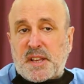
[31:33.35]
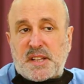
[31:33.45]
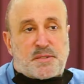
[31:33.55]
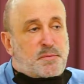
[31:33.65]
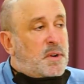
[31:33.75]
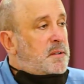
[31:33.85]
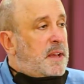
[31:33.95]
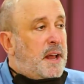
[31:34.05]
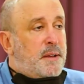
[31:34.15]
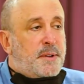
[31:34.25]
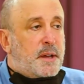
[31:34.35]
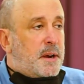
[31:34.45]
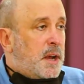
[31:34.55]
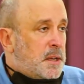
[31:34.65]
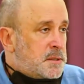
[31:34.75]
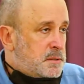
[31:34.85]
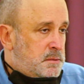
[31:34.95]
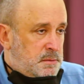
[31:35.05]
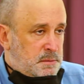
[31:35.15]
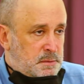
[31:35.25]
it's one hell of a charas,
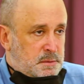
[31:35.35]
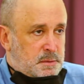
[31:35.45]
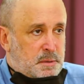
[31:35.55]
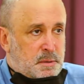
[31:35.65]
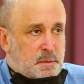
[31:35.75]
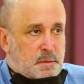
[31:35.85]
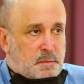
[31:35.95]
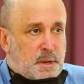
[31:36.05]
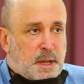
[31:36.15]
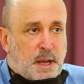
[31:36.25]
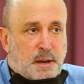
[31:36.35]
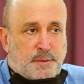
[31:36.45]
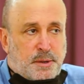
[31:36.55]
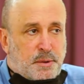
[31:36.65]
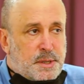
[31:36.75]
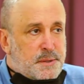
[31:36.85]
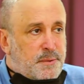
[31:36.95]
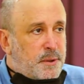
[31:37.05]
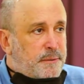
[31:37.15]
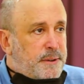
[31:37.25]
one hell of a noise
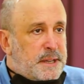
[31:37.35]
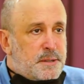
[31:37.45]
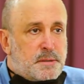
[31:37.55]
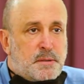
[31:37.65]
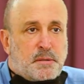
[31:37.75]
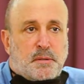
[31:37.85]
for your flesh.